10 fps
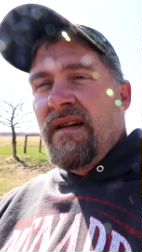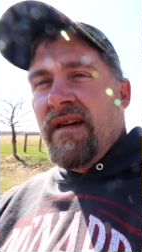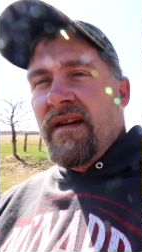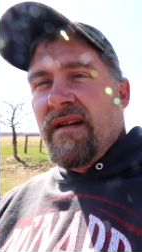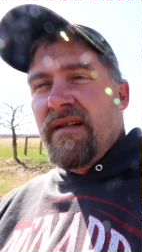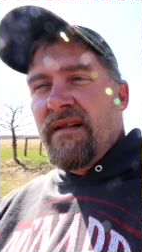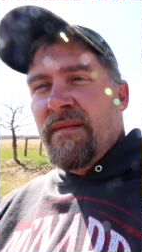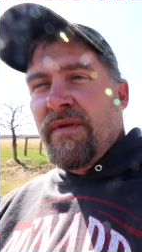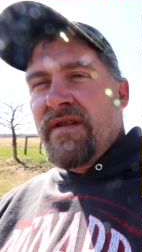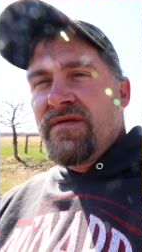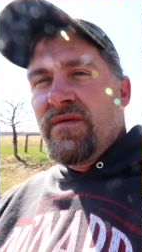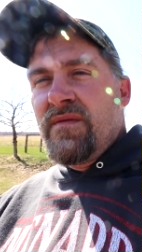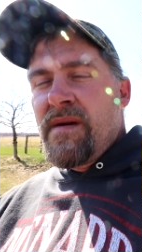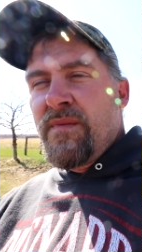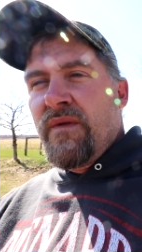Pretty soon
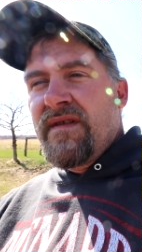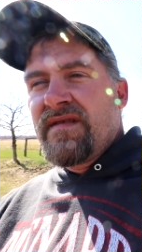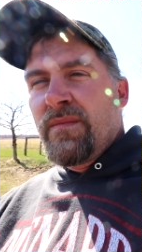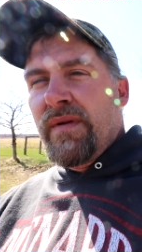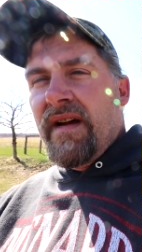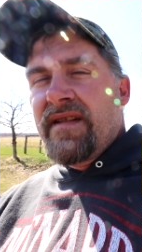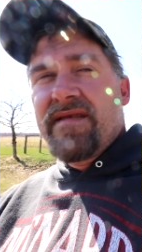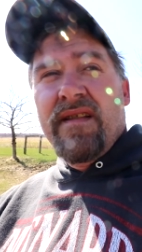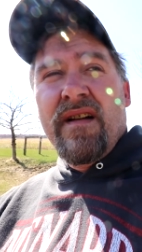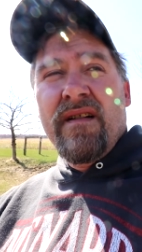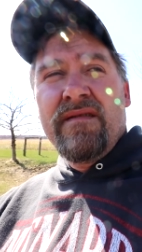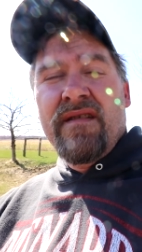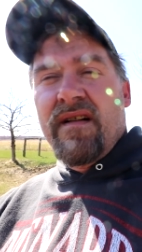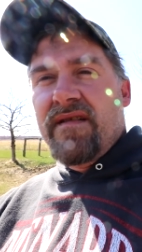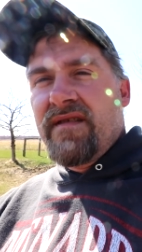we'll be moving some plants in there
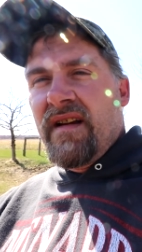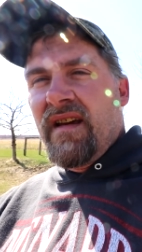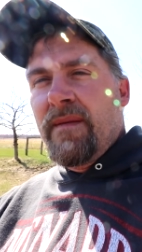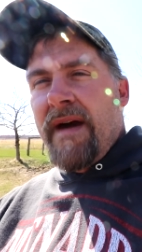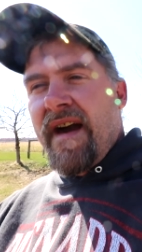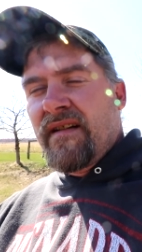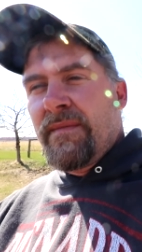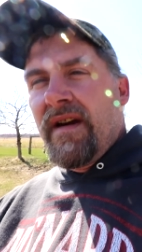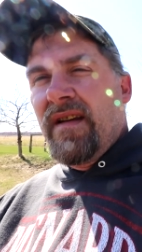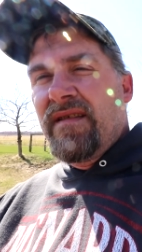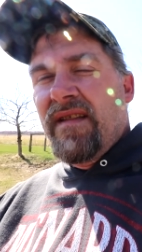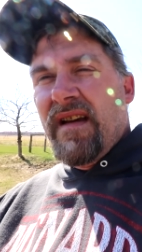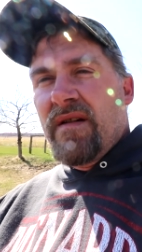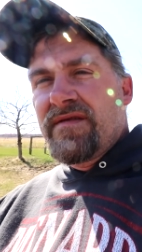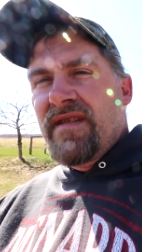to try to get them acclimated to
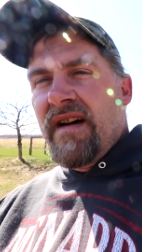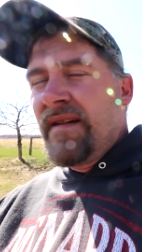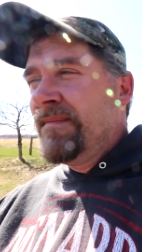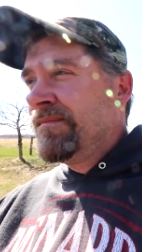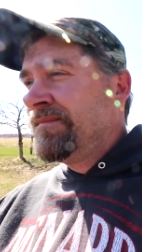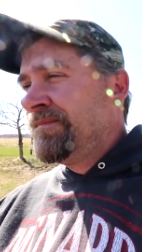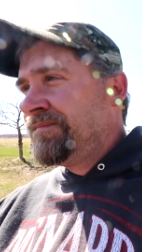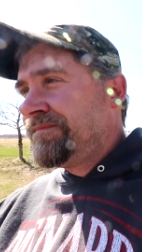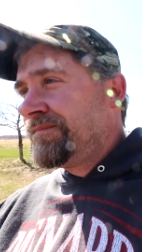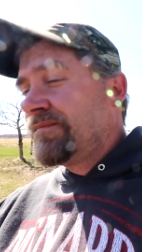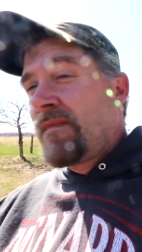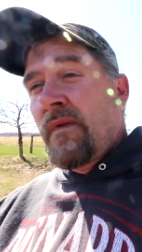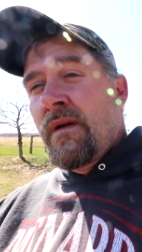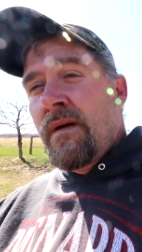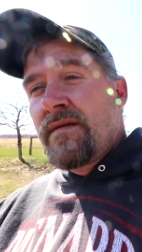the outside.
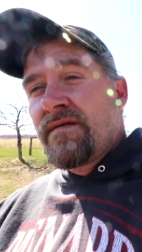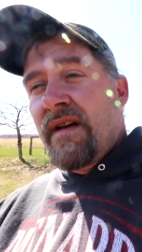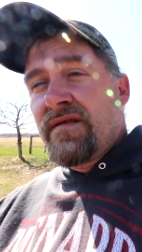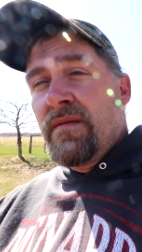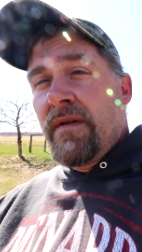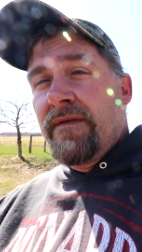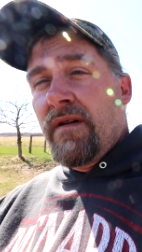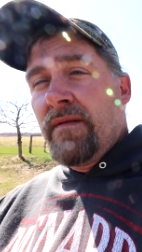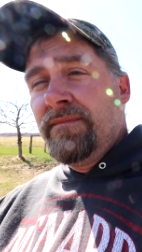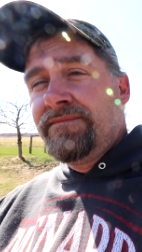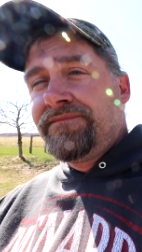So that should be fun.